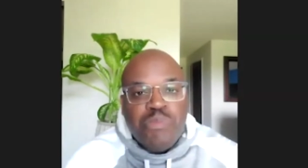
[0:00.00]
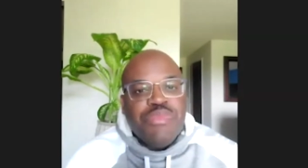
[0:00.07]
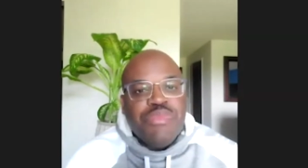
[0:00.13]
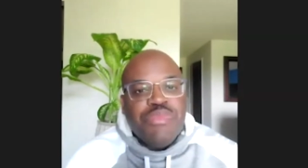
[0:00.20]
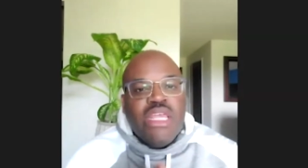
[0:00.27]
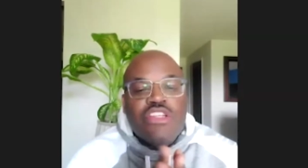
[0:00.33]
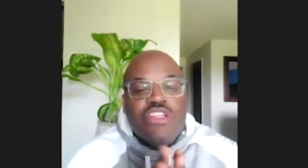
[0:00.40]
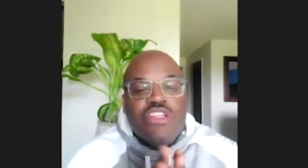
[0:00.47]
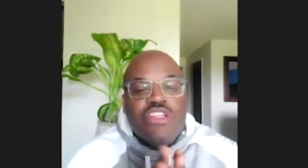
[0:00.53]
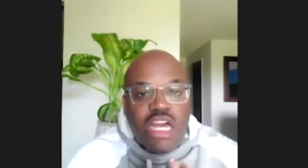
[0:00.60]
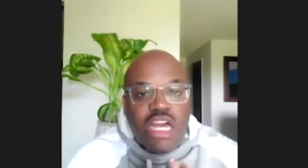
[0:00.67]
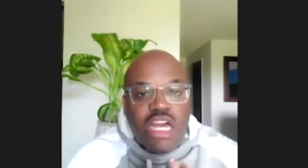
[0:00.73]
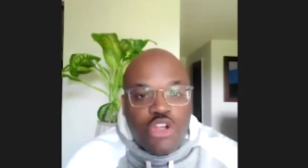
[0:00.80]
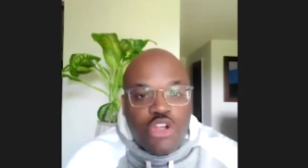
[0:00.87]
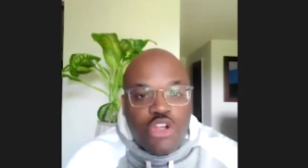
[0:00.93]
Here's another
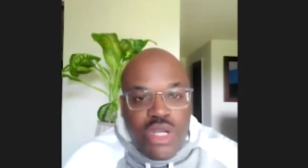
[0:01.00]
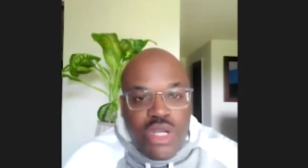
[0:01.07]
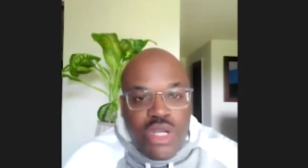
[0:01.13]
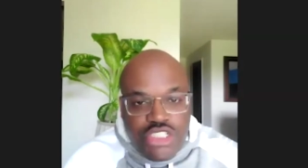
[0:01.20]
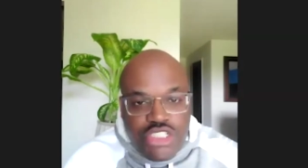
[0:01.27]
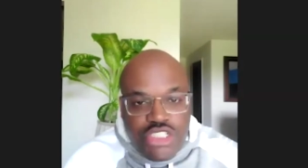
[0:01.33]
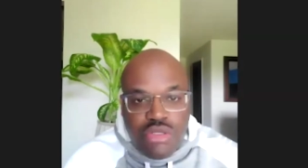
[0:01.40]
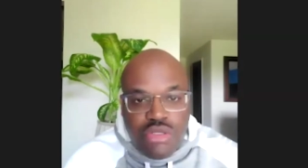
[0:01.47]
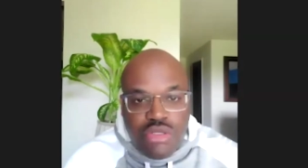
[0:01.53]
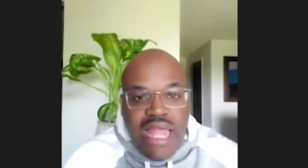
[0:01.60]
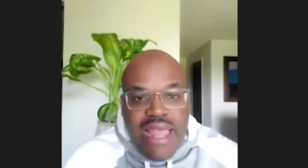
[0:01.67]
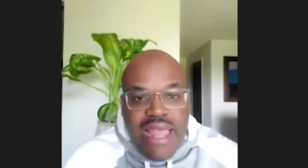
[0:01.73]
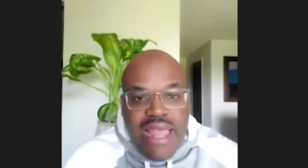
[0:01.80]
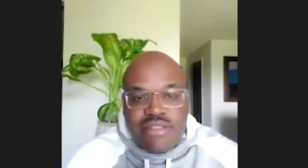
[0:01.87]
question you can ask.